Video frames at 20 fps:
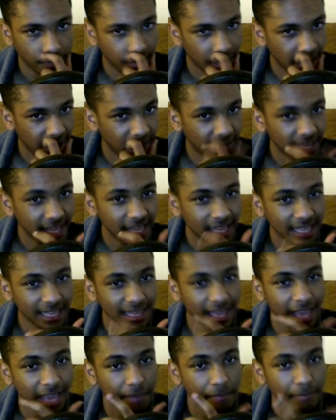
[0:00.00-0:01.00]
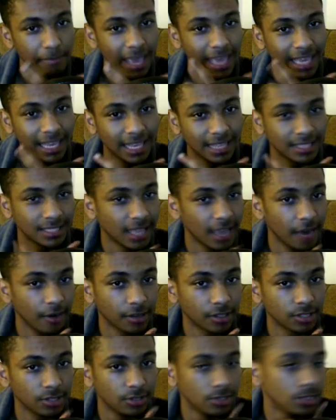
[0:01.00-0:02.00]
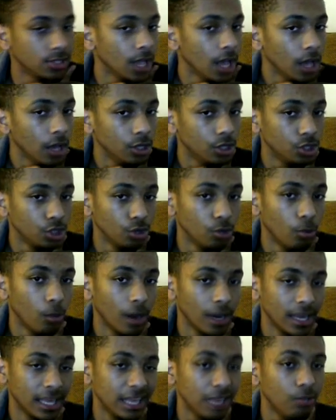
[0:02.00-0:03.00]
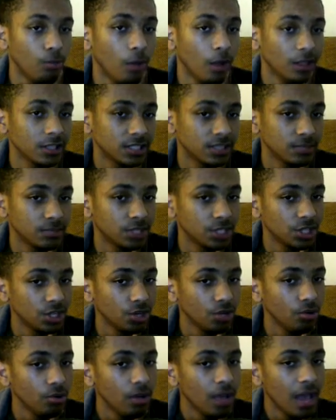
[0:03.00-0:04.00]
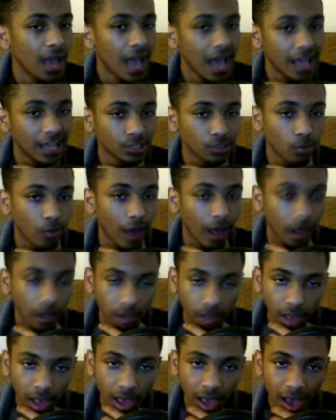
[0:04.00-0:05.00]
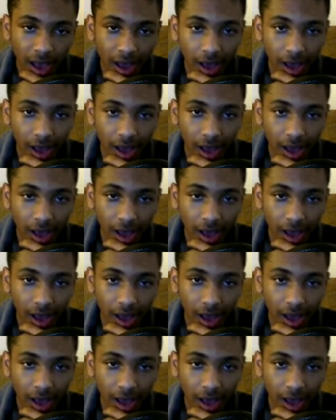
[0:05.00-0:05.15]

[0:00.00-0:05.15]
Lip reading: if he can like make his characters do what he wants them to do as well